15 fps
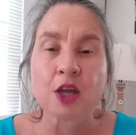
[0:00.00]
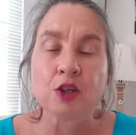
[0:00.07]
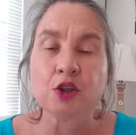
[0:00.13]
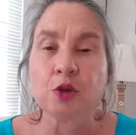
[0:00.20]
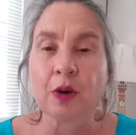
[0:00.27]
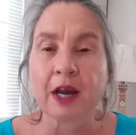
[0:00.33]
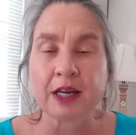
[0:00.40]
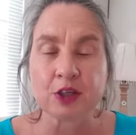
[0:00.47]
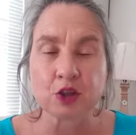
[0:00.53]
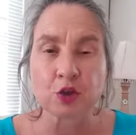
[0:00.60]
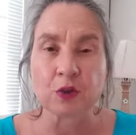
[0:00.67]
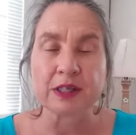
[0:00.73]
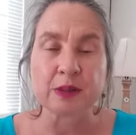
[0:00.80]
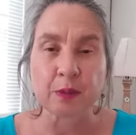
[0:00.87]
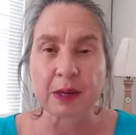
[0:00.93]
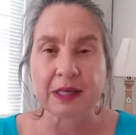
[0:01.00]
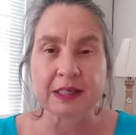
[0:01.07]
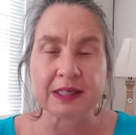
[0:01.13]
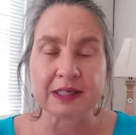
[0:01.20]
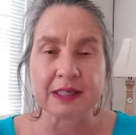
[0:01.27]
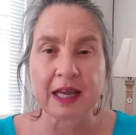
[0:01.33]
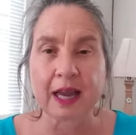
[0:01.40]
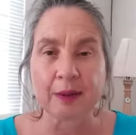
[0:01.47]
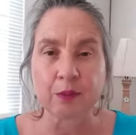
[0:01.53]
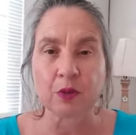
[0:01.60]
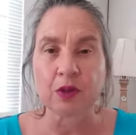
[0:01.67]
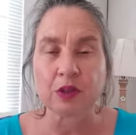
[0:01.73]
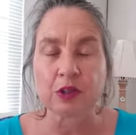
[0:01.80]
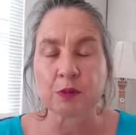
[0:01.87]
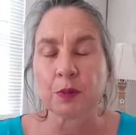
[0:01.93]
Do I enjoy spending time
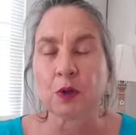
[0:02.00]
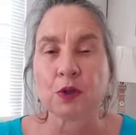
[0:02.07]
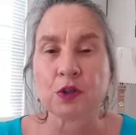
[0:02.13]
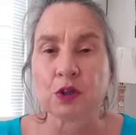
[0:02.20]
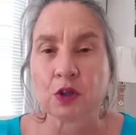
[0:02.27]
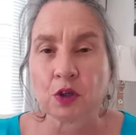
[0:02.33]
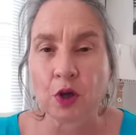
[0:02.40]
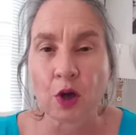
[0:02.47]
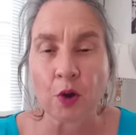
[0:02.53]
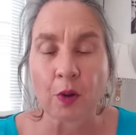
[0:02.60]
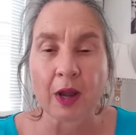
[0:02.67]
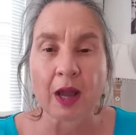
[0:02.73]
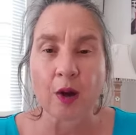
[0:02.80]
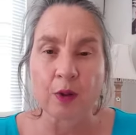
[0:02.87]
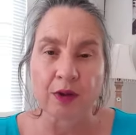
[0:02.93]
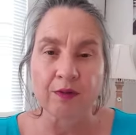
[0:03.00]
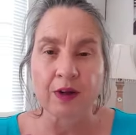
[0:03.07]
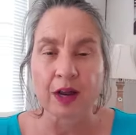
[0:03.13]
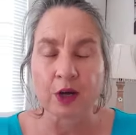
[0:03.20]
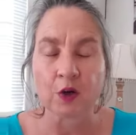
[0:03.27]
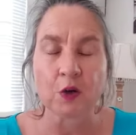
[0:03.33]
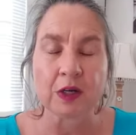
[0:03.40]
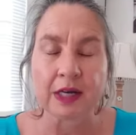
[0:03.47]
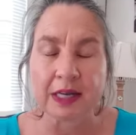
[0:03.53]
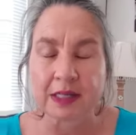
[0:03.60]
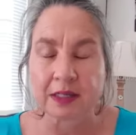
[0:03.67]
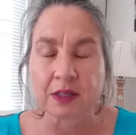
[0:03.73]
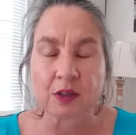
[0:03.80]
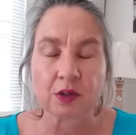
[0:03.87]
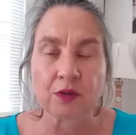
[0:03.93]
with this person? No. However, I learn
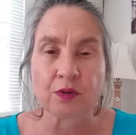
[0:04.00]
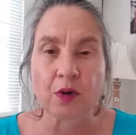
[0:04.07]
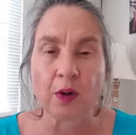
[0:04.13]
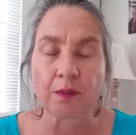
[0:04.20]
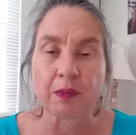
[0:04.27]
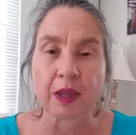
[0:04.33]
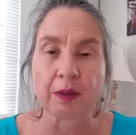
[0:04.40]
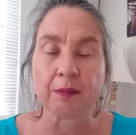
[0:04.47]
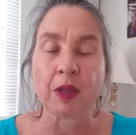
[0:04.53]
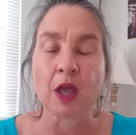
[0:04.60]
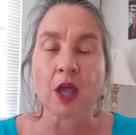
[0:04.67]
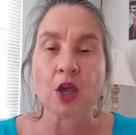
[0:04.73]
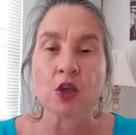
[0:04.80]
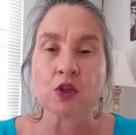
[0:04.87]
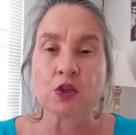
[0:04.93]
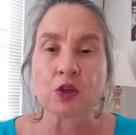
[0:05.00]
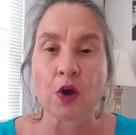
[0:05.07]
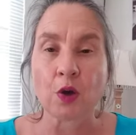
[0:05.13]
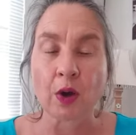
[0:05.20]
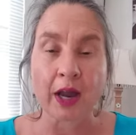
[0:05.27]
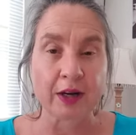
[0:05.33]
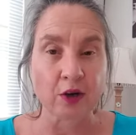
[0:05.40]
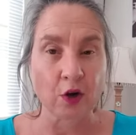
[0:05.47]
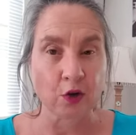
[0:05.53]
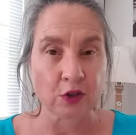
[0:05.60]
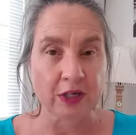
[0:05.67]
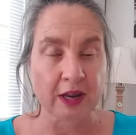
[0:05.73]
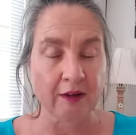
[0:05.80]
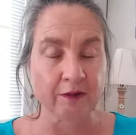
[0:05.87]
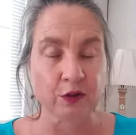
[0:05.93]
lessons from them, so I
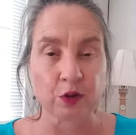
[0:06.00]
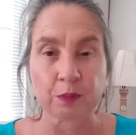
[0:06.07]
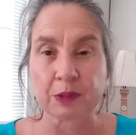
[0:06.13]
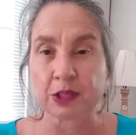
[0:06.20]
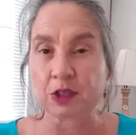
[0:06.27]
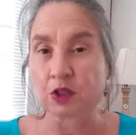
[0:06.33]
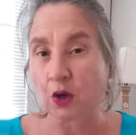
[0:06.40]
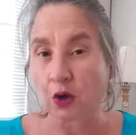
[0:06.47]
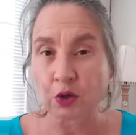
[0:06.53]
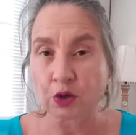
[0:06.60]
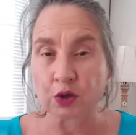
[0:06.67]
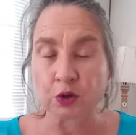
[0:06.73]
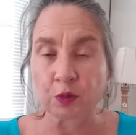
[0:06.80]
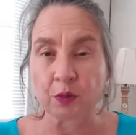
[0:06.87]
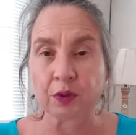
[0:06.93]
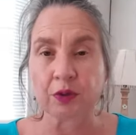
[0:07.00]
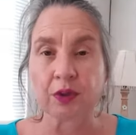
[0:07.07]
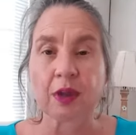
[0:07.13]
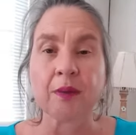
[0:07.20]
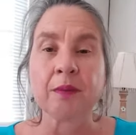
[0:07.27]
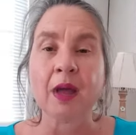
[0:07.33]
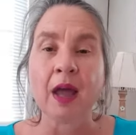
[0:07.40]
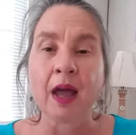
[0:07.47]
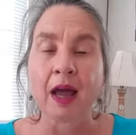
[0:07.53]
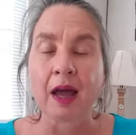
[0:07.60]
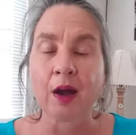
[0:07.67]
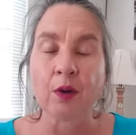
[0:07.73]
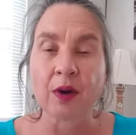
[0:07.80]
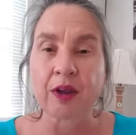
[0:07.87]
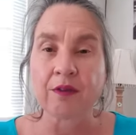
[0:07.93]
don't have to be social with them.
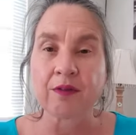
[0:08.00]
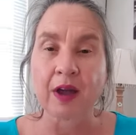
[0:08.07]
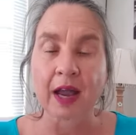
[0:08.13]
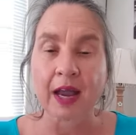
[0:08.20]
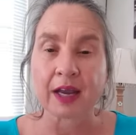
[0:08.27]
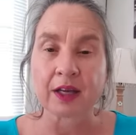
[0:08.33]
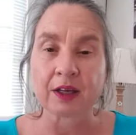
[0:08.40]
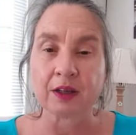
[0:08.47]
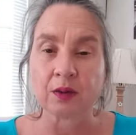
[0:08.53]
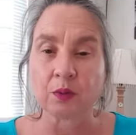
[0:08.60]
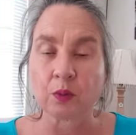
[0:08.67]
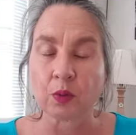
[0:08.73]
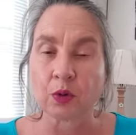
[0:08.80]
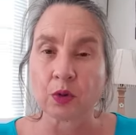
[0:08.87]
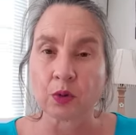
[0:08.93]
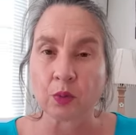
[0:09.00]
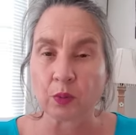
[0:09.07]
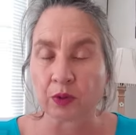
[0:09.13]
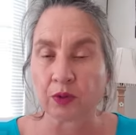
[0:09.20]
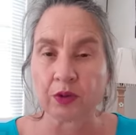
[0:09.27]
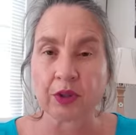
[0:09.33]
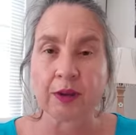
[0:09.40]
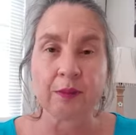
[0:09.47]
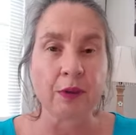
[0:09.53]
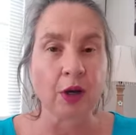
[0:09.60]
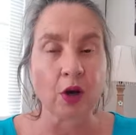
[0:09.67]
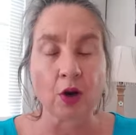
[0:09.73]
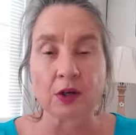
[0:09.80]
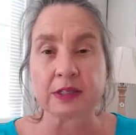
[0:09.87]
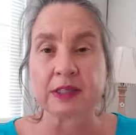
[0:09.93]
However, I can work with them,
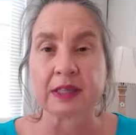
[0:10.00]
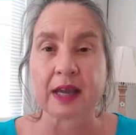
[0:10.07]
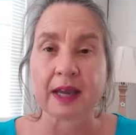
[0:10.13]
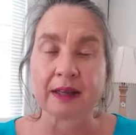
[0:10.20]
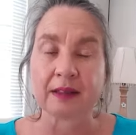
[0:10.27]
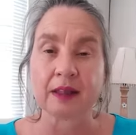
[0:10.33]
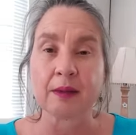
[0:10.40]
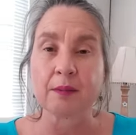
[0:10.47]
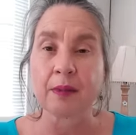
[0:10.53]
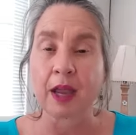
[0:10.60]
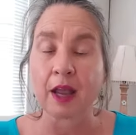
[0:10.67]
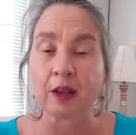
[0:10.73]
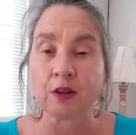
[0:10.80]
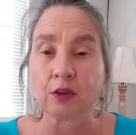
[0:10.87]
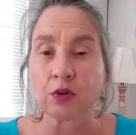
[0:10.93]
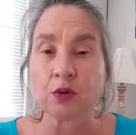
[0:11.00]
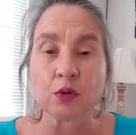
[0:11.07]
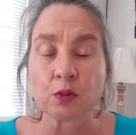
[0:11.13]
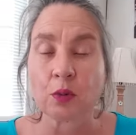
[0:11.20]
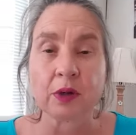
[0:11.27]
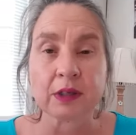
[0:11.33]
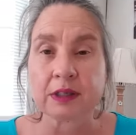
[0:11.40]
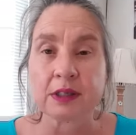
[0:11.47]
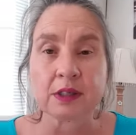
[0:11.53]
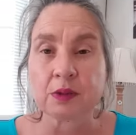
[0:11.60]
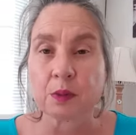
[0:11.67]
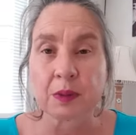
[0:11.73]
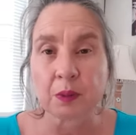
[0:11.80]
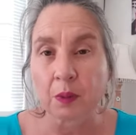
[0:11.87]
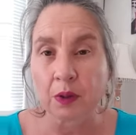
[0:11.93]
alongside them, and through what it
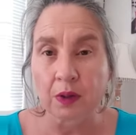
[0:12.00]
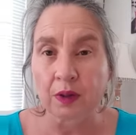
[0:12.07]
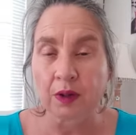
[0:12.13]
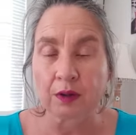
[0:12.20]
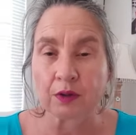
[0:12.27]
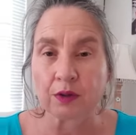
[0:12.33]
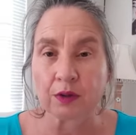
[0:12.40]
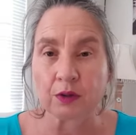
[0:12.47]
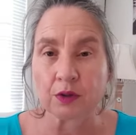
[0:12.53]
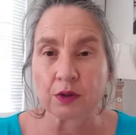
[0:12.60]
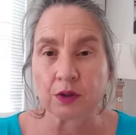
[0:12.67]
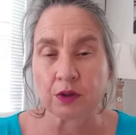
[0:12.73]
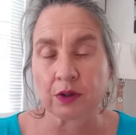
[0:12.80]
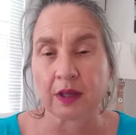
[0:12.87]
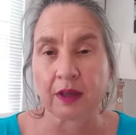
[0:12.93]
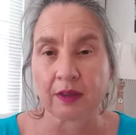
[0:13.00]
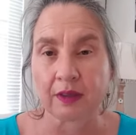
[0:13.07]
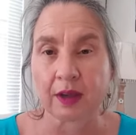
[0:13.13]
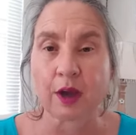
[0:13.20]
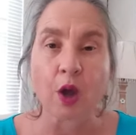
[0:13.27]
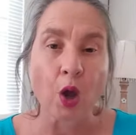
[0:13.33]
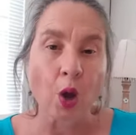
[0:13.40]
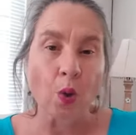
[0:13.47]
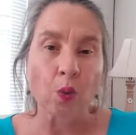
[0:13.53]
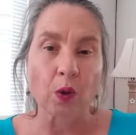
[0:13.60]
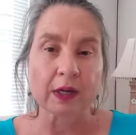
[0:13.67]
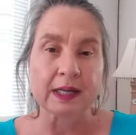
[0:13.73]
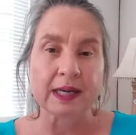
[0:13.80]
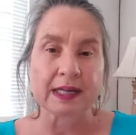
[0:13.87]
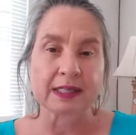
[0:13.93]
is we're working through together.
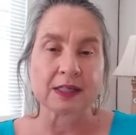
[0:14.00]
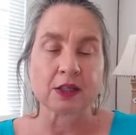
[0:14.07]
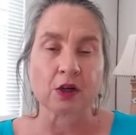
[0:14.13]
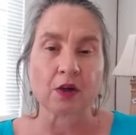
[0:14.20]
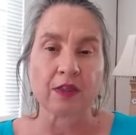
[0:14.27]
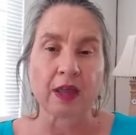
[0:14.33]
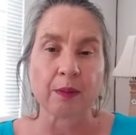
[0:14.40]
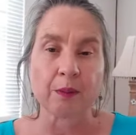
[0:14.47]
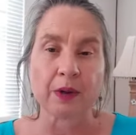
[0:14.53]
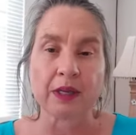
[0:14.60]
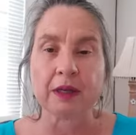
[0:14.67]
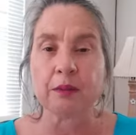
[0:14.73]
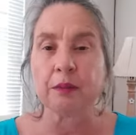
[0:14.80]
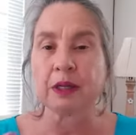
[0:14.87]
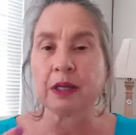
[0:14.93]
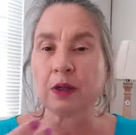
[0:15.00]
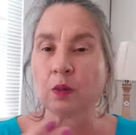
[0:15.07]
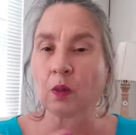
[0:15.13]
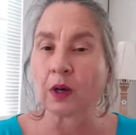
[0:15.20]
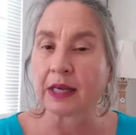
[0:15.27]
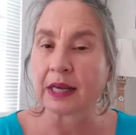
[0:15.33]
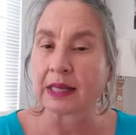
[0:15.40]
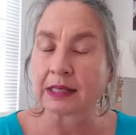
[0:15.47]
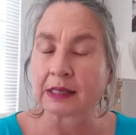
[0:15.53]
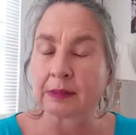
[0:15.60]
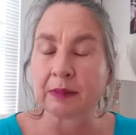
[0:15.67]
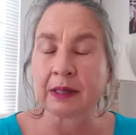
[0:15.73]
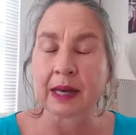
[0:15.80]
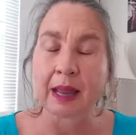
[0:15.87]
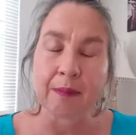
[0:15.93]
What lesson are they bringing me and what
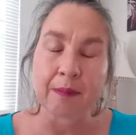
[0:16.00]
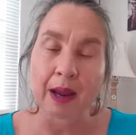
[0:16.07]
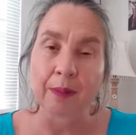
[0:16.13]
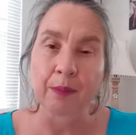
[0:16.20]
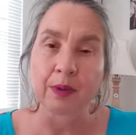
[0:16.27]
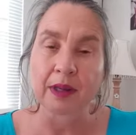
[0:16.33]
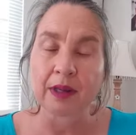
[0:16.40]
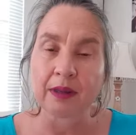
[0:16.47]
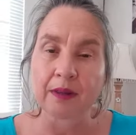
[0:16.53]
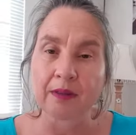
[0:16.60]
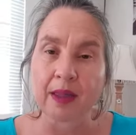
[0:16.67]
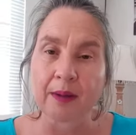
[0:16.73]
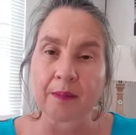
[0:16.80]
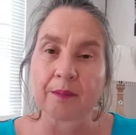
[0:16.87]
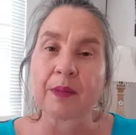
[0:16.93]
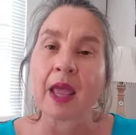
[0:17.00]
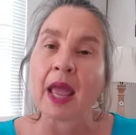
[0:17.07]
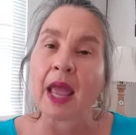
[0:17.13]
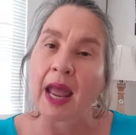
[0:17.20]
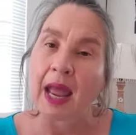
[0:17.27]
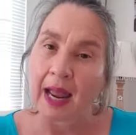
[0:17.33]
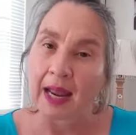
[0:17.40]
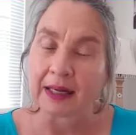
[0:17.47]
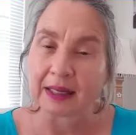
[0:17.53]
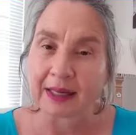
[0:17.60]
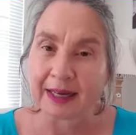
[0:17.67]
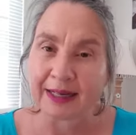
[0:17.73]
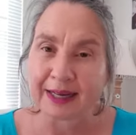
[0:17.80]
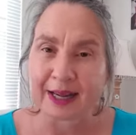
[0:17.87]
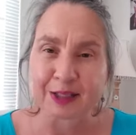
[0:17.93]
lesson am I bringing them?
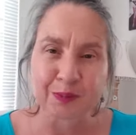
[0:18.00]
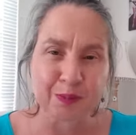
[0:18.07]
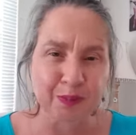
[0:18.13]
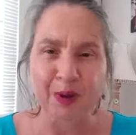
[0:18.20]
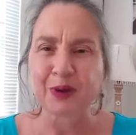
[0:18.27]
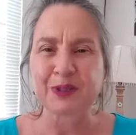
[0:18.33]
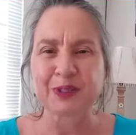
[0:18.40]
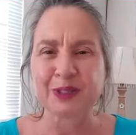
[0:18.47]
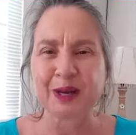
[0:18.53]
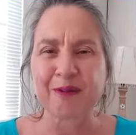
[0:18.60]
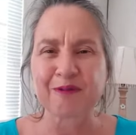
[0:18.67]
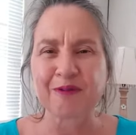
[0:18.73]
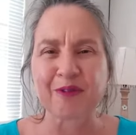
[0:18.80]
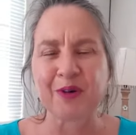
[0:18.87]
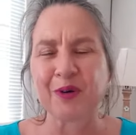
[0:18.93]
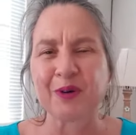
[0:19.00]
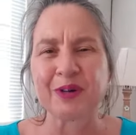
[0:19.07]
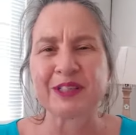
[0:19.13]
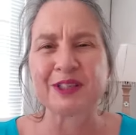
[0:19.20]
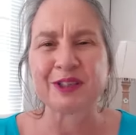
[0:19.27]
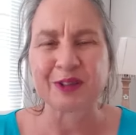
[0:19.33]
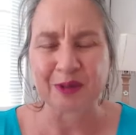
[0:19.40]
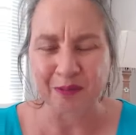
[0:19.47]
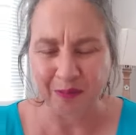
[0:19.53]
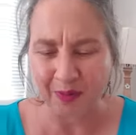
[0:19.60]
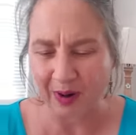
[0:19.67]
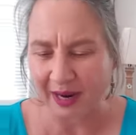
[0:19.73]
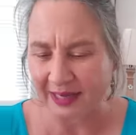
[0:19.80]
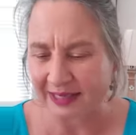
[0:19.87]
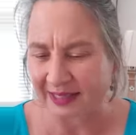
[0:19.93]
And let us both step forward to the
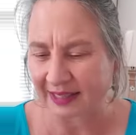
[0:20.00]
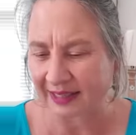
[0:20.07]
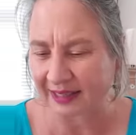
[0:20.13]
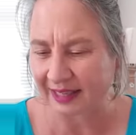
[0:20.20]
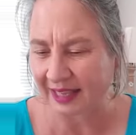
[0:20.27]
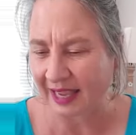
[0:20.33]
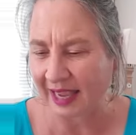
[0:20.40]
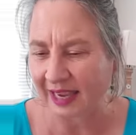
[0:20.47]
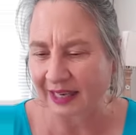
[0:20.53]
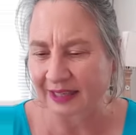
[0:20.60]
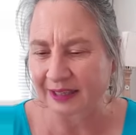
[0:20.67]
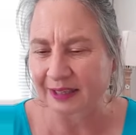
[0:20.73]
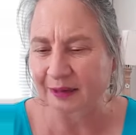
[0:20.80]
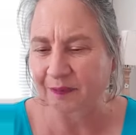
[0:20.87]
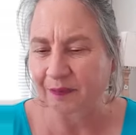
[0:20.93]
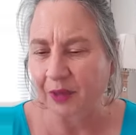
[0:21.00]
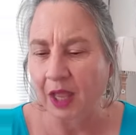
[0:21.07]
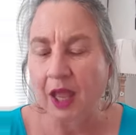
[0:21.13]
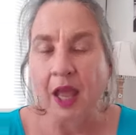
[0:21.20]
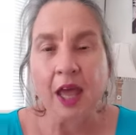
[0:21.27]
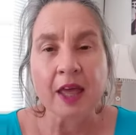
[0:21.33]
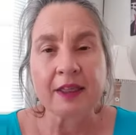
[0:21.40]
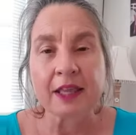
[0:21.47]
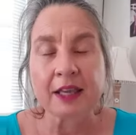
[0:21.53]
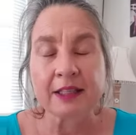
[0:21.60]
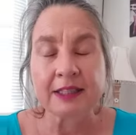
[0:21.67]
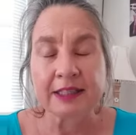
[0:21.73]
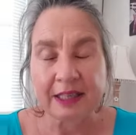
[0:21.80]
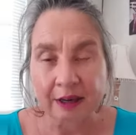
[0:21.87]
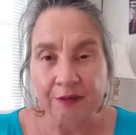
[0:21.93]
prize at the end.
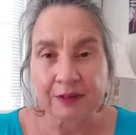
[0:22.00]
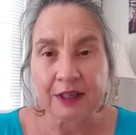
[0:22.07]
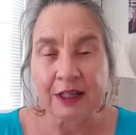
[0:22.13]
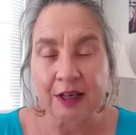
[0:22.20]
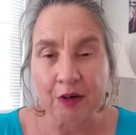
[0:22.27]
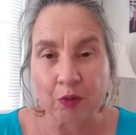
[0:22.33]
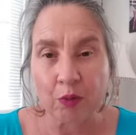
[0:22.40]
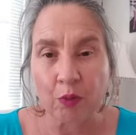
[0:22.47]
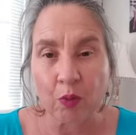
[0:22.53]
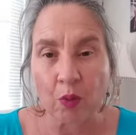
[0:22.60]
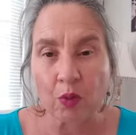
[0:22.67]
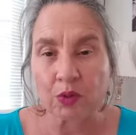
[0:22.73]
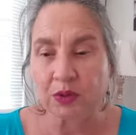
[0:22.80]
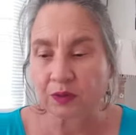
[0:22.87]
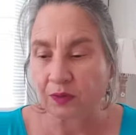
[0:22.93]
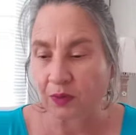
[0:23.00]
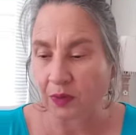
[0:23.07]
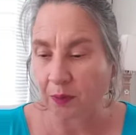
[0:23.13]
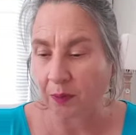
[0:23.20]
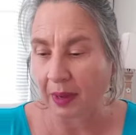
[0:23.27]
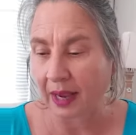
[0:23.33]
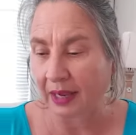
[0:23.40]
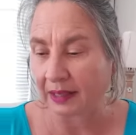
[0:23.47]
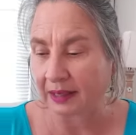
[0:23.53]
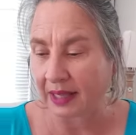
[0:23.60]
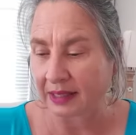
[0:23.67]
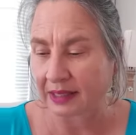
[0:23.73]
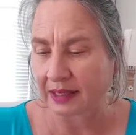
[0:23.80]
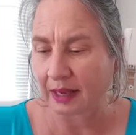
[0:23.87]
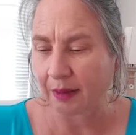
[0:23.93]
There's definitely rewards for the pain
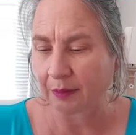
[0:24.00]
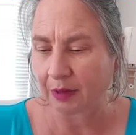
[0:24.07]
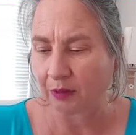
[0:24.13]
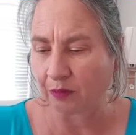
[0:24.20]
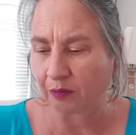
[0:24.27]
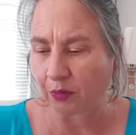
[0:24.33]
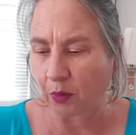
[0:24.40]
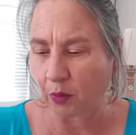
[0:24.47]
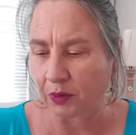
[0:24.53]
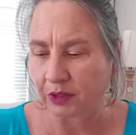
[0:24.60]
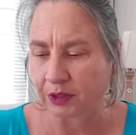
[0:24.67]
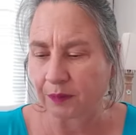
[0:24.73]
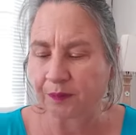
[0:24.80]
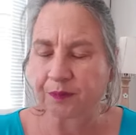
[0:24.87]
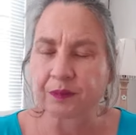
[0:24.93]
that's coming forward.